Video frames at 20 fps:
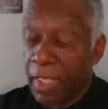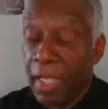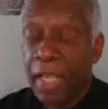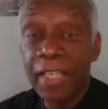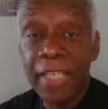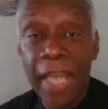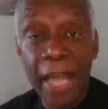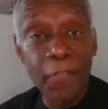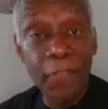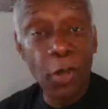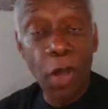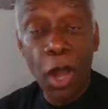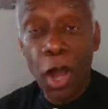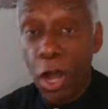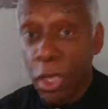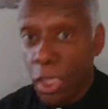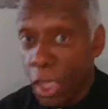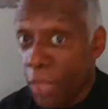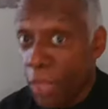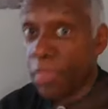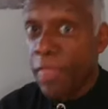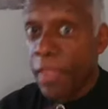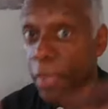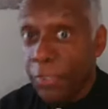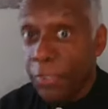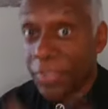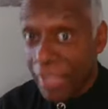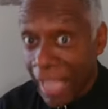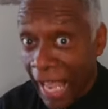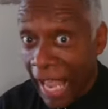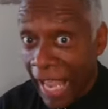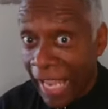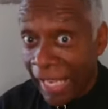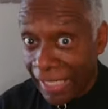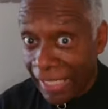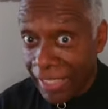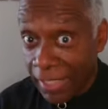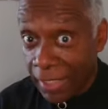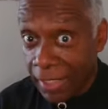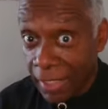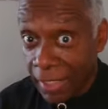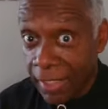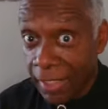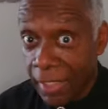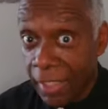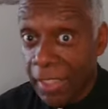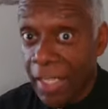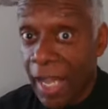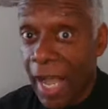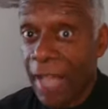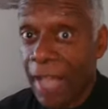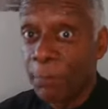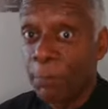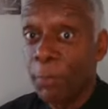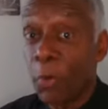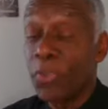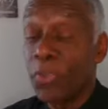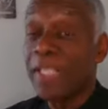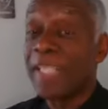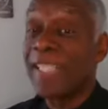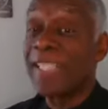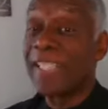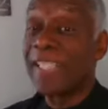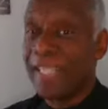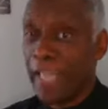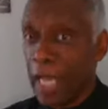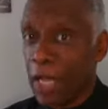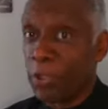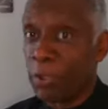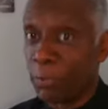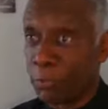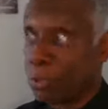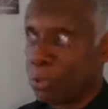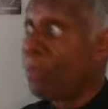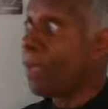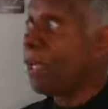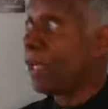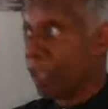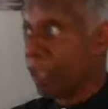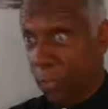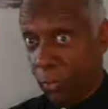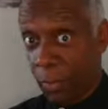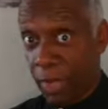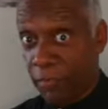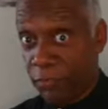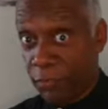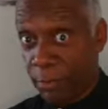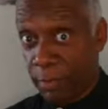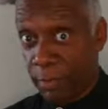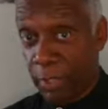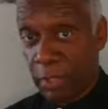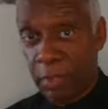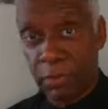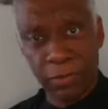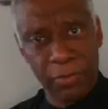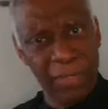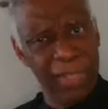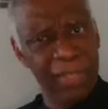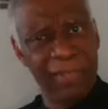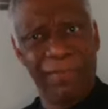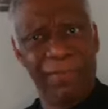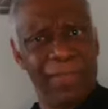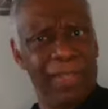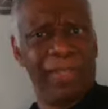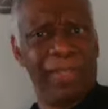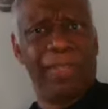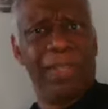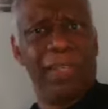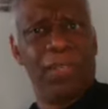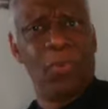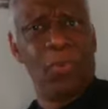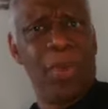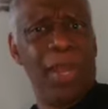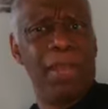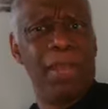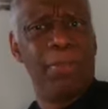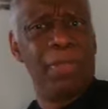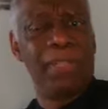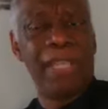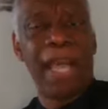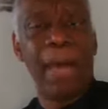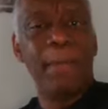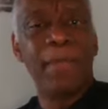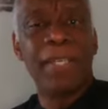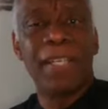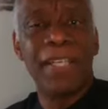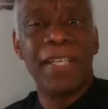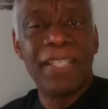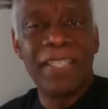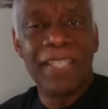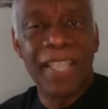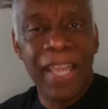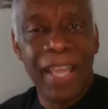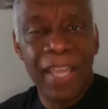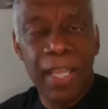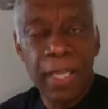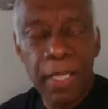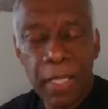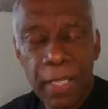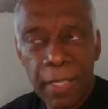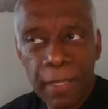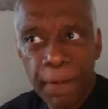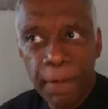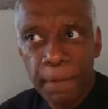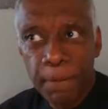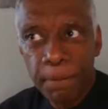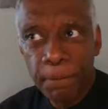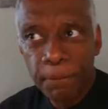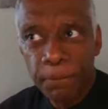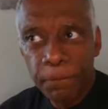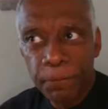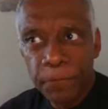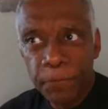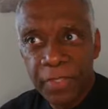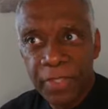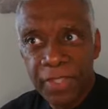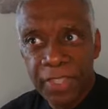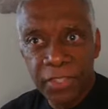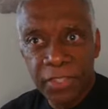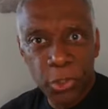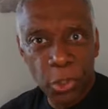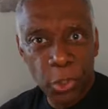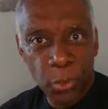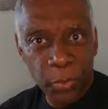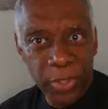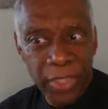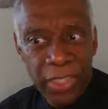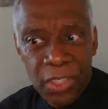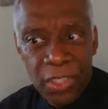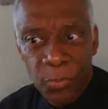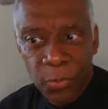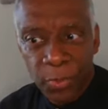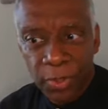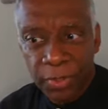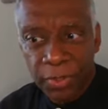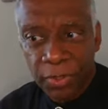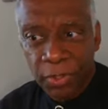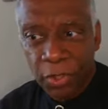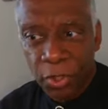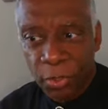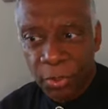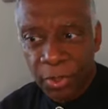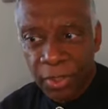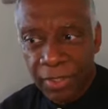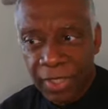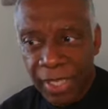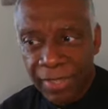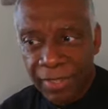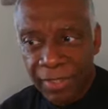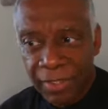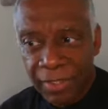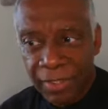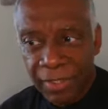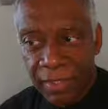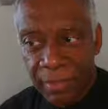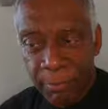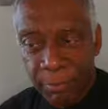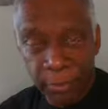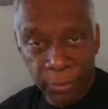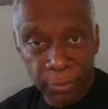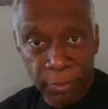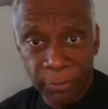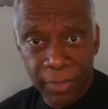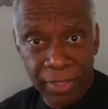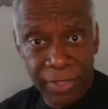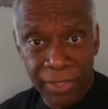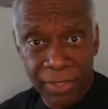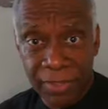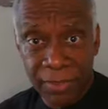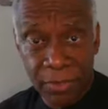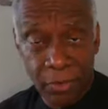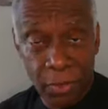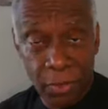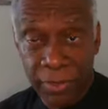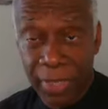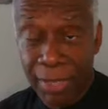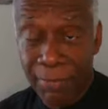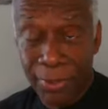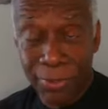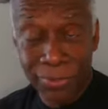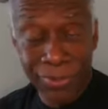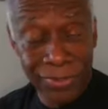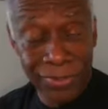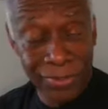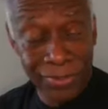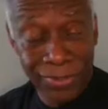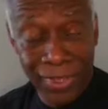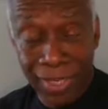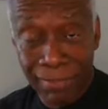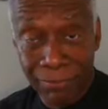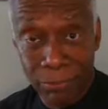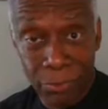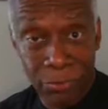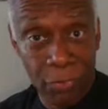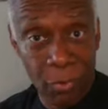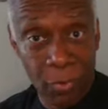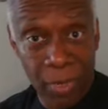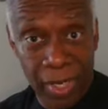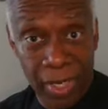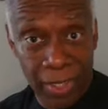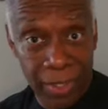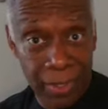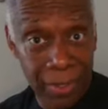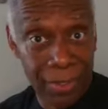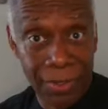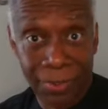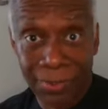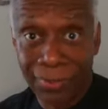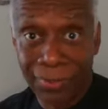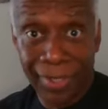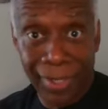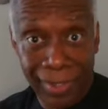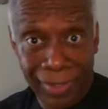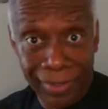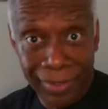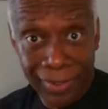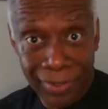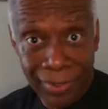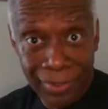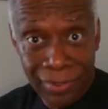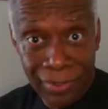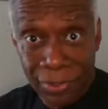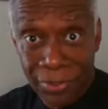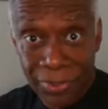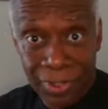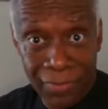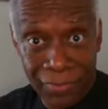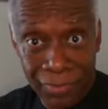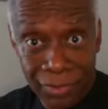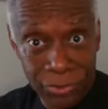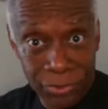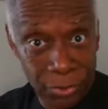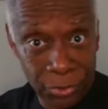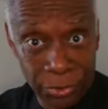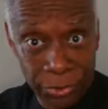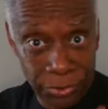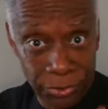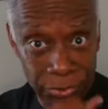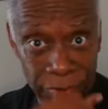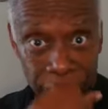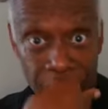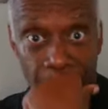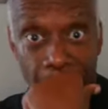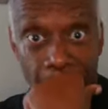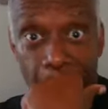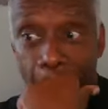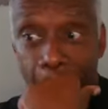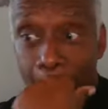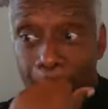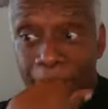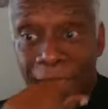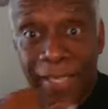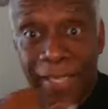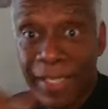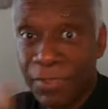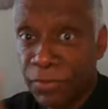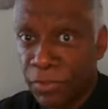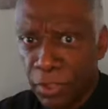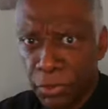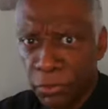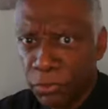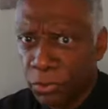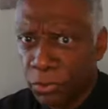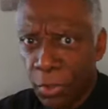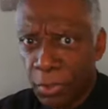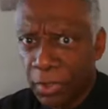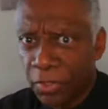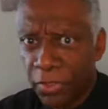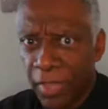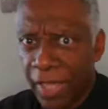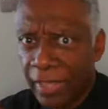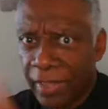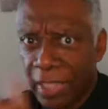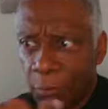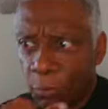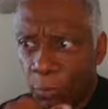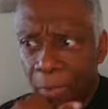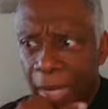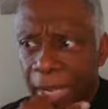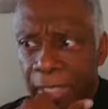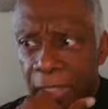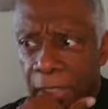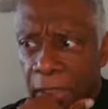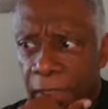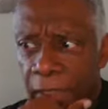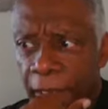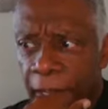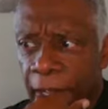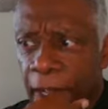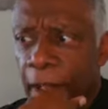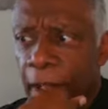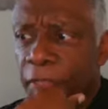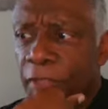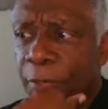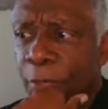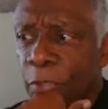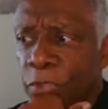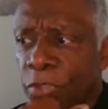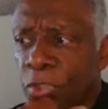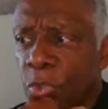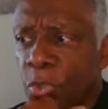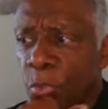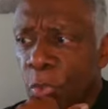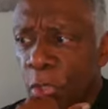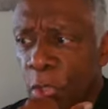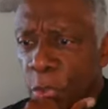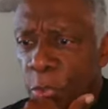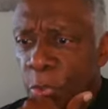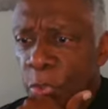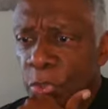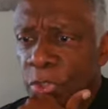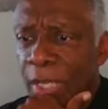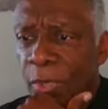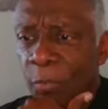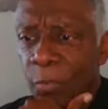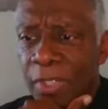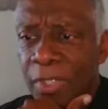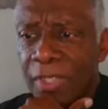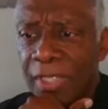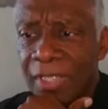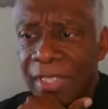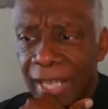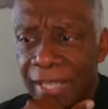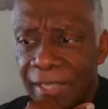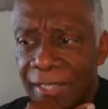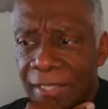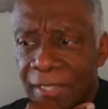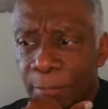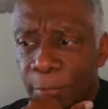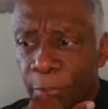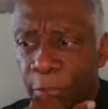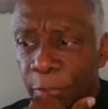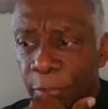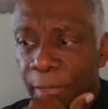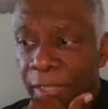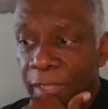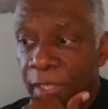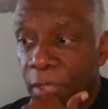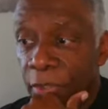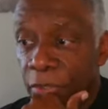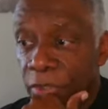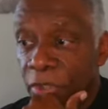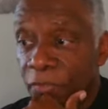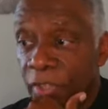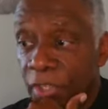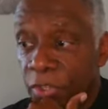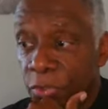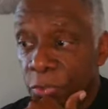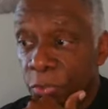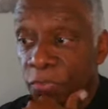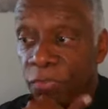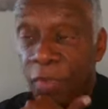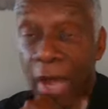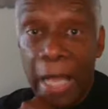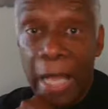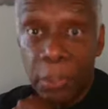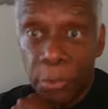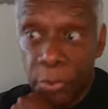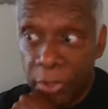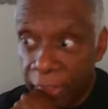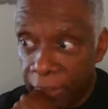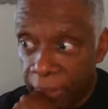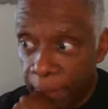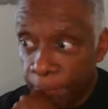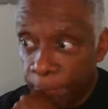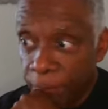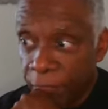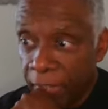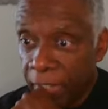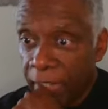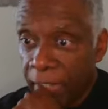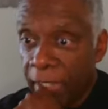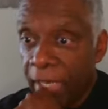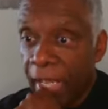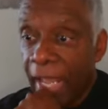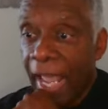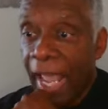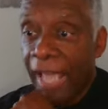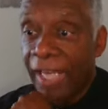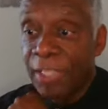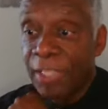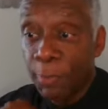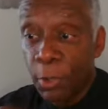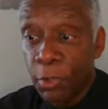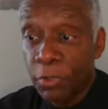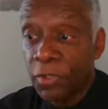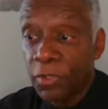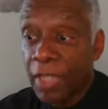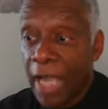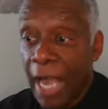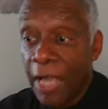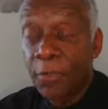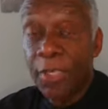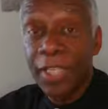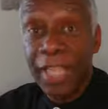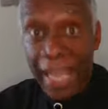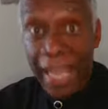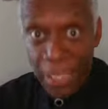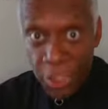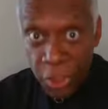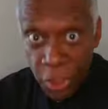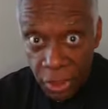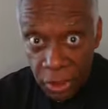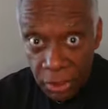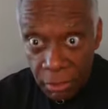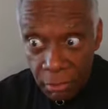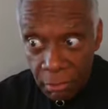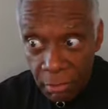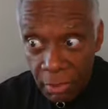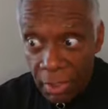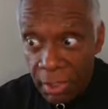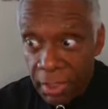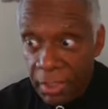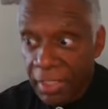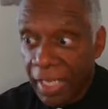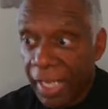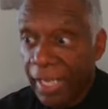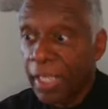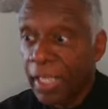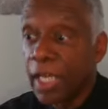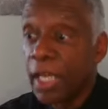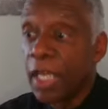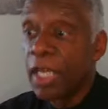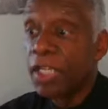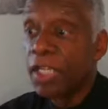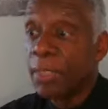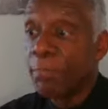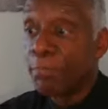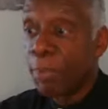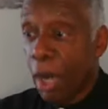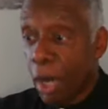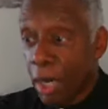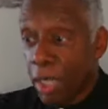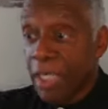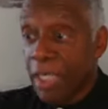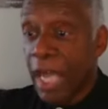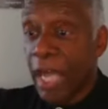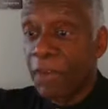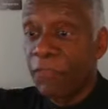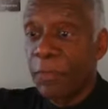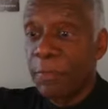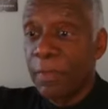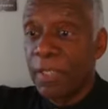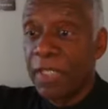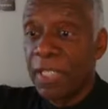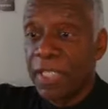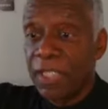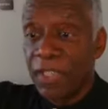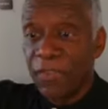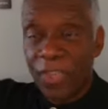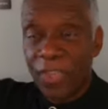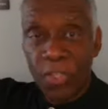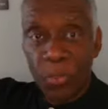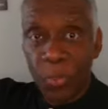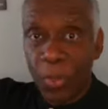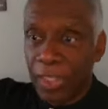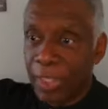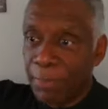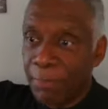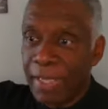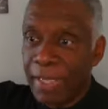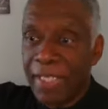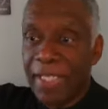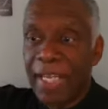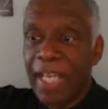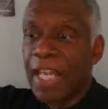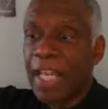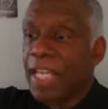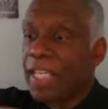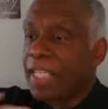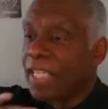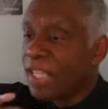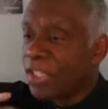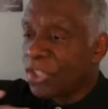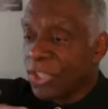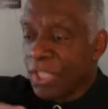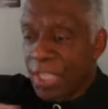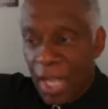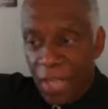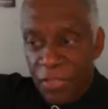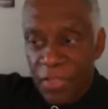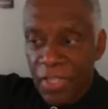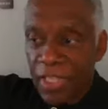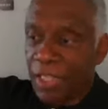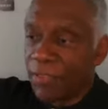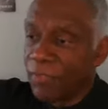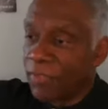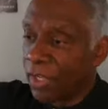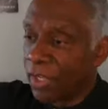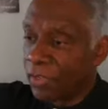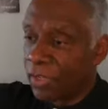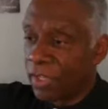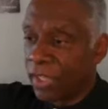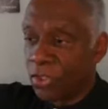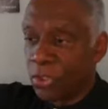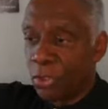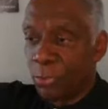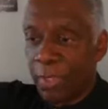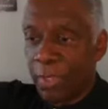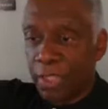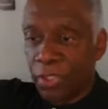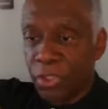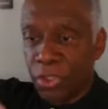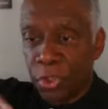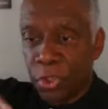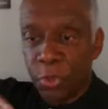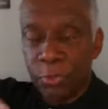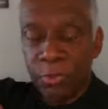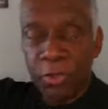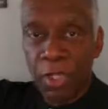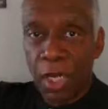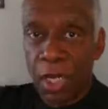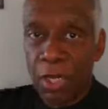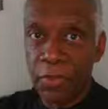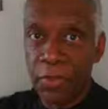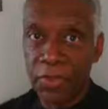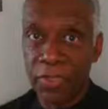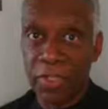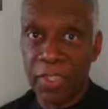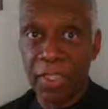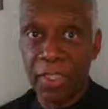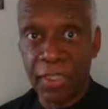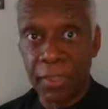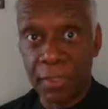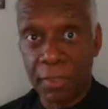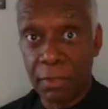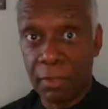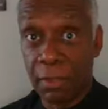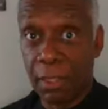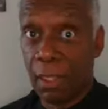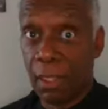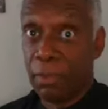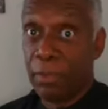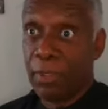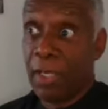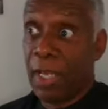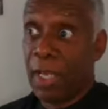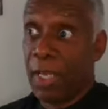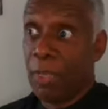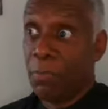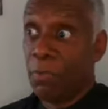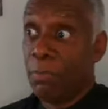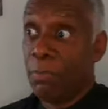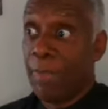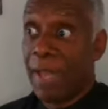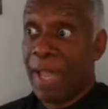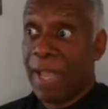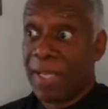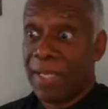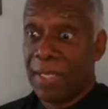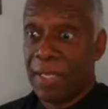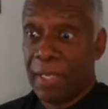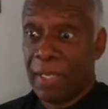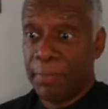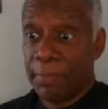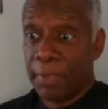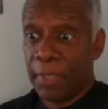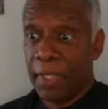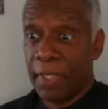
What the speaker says: Now they're all on their side. God, Moses has to tell them, you better get away from there. So they get away, but not because they disagreed with Korah, Dathan, and Abiram. They just, okay, Moses is saying, move away. Okay, he's always giving us orders. But they still totally thought they were right. Then Moses rose and went to Dathan and Abiram, and the elders of Israel followed him. And he spoke to the congregation, saying, depart now from the tents of these wicked men. Touch nothing of theirs, lest you be consumed in all their sins. Okay, we'll back up.